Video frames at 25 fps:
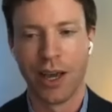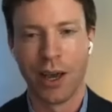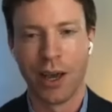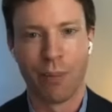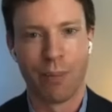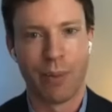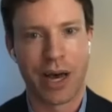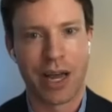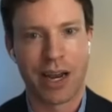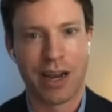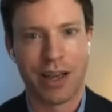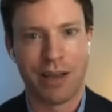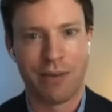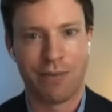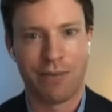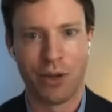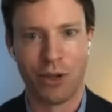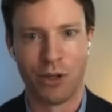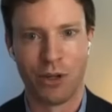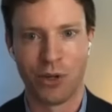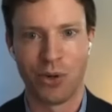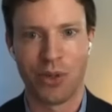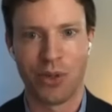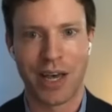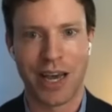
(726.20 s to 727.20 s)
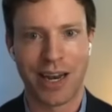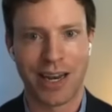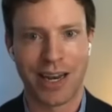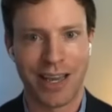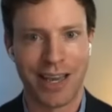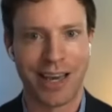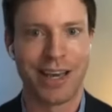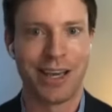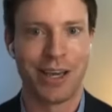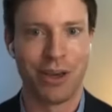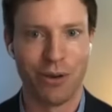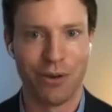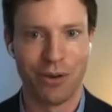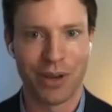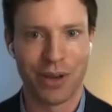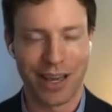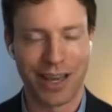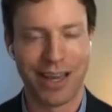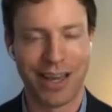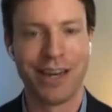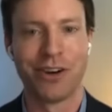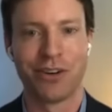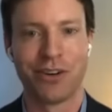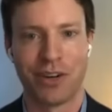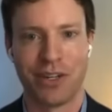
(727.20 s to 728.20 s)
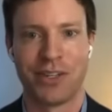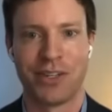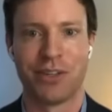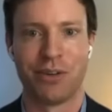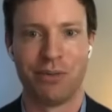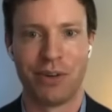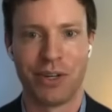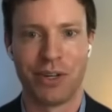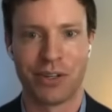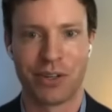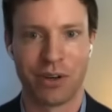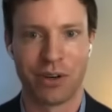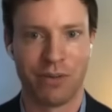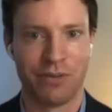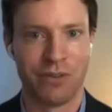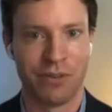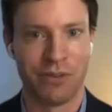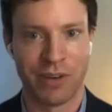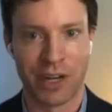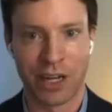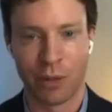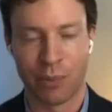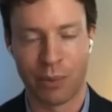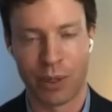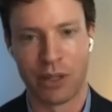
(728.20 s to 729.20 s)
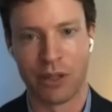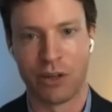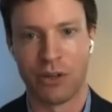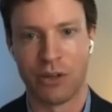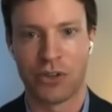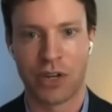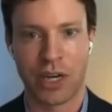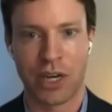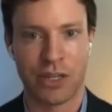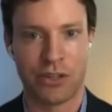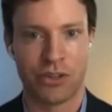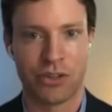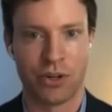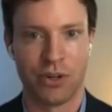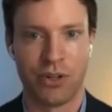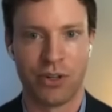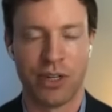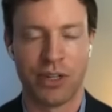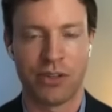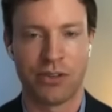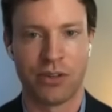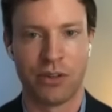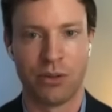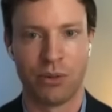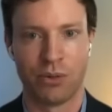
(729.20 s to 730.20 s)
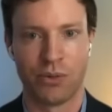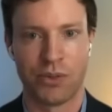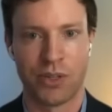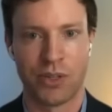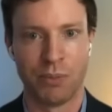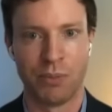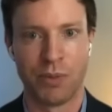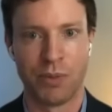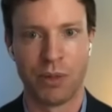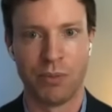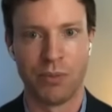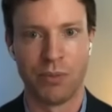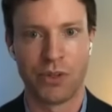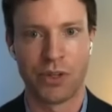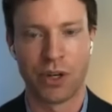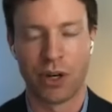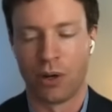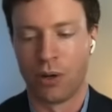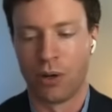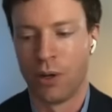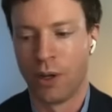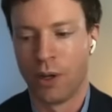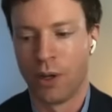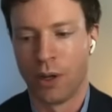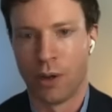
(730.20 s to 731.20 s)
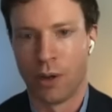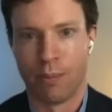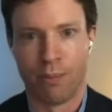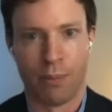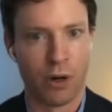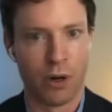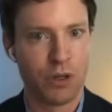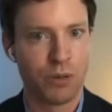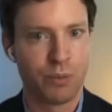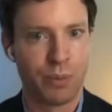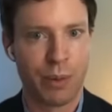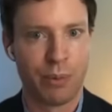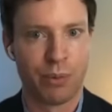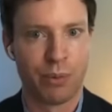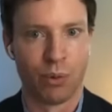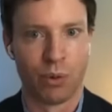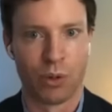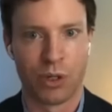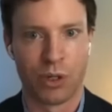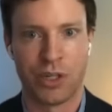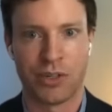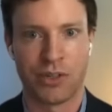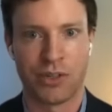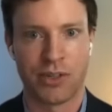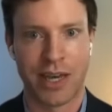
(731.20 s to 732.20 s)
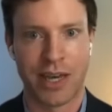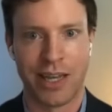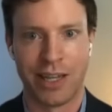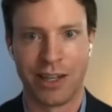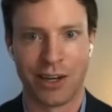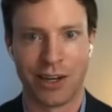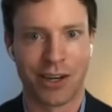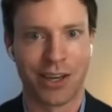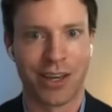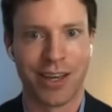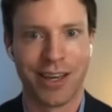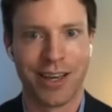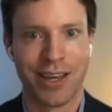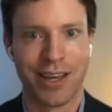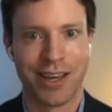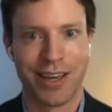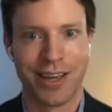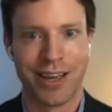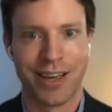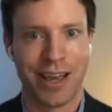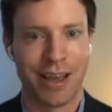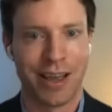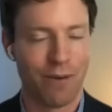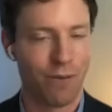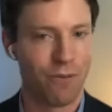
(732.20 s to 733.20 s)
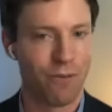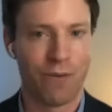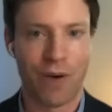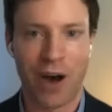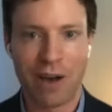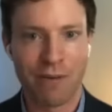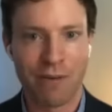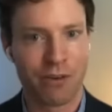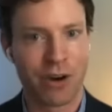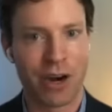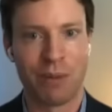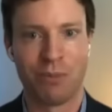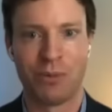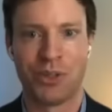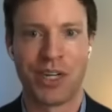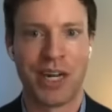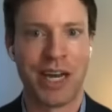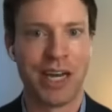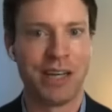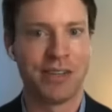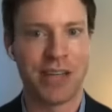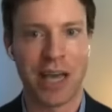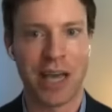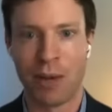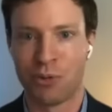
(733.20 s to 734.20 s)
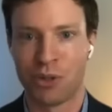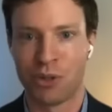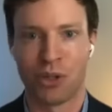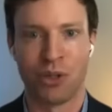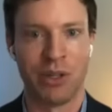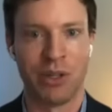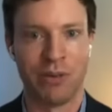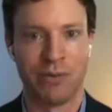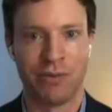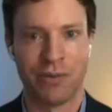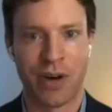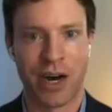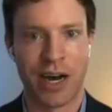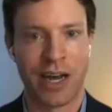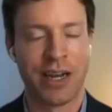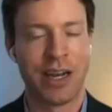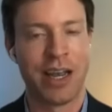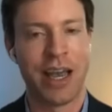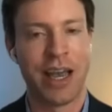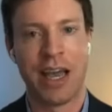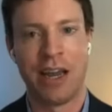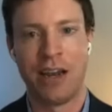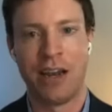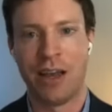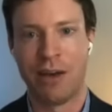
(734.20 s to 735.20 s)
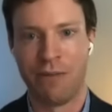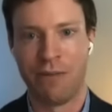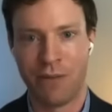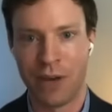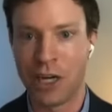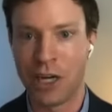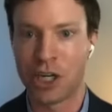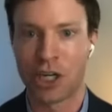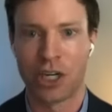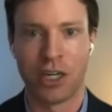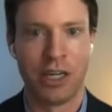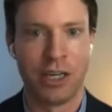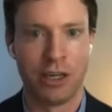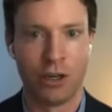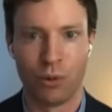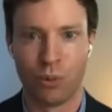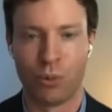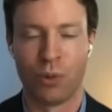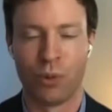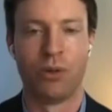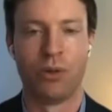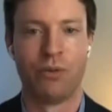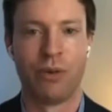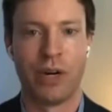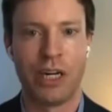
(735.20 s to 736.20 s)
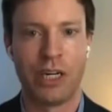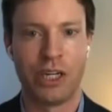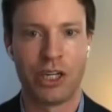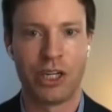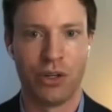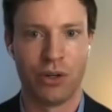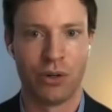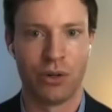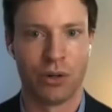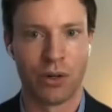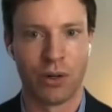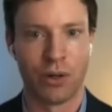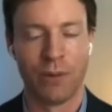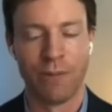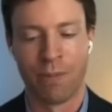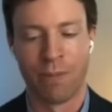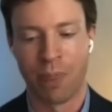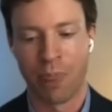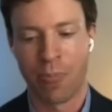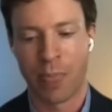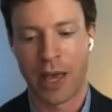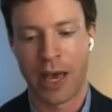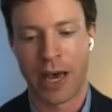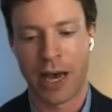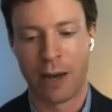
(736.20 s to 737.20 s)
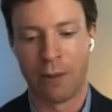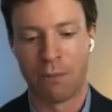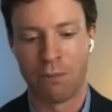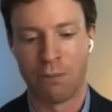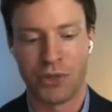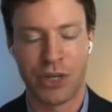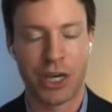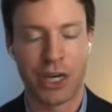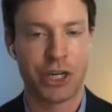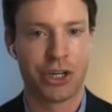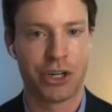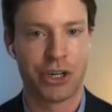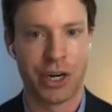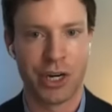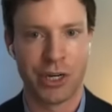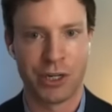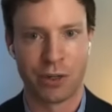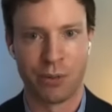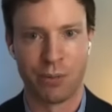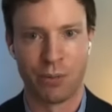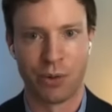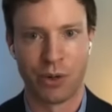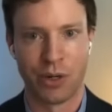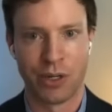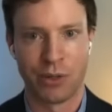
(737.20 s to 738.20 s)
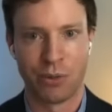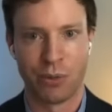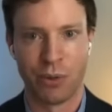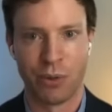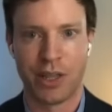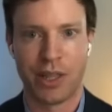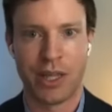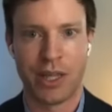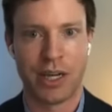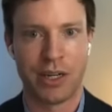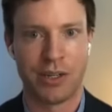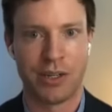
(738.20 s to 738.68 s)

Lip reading: But if you do that, yeah, you increase the risk of developing those gastrointestinal symptoms. So most people will just say, look, 5 grams a day is absolutely fine, and eventually you will reach your saturation point with that